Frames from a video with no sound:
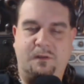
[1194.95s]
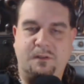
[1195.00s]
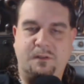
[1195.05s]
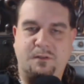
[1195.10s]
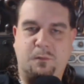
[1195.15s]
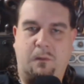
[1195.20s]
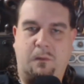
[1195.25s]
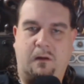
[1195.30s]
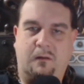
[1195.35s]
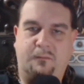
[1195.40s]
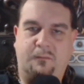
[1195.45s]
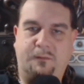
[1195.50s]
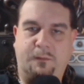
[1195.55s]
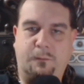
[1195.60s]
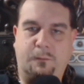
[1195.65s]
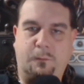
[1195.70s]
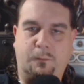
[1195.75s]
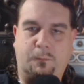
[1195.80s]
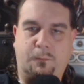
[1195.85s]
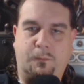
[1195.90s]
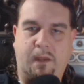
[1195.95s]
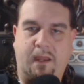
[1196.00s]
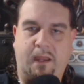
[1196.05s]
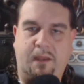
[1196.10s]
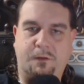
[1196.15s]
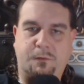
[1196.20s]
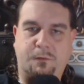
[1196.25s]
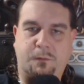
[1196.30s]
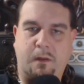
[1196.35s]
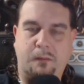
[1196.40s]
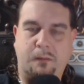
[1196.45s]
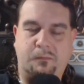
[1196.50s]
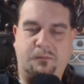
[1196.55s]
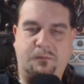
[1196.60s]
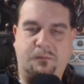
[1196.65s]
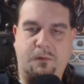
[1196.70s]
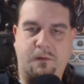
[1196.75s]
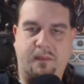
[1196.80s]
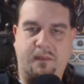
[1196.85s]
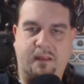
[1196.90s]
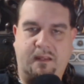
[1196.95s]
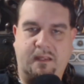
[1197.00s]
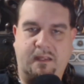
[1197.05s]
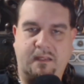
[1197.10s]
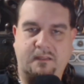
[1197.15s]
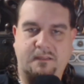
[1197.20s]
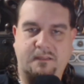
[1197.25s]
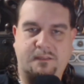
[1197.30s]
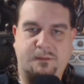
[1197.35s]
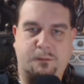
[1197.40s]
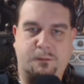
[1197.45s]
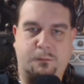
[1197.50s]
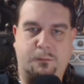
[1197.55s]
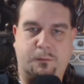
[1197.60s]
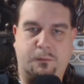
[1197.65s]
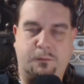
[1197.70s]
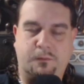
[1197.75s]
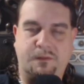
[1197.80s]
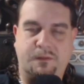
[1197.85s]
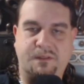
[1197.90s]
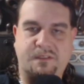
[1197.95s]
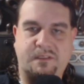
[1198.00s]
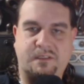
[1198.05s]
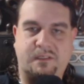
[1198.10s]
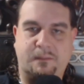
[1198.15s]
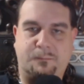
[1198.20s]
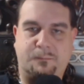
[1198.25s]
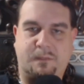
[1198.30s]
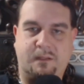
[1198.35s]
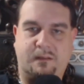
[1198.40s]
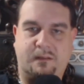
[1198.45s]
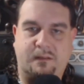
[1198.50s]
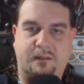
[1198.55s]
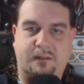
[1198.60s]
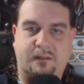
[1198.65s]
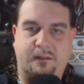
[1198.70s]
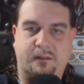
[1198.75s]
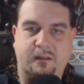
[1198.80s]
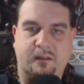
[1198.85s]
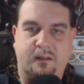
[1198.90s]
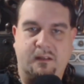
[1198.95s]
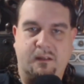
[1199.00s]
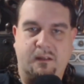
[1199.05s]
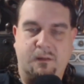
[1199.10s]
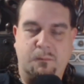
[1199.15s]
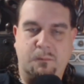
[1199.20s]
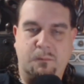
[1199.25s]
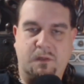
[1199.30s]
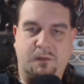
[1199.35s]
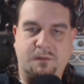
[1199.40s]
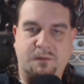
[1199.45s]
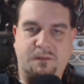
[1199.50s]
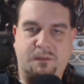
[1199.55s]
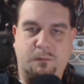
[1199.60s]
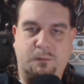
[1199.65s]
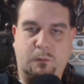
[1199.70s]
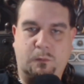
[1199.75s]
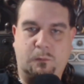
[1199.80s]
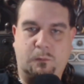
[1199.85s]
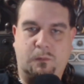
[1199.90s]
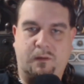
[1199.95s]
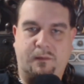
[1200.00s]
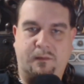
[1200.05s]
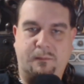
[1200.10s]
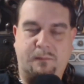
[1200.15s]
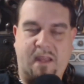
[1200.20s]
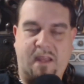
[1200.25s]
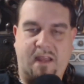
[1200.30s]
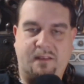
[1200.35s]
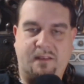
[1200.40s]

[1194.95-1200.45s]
12-year-old range, right before they get screwed and slipped into middle school where the bad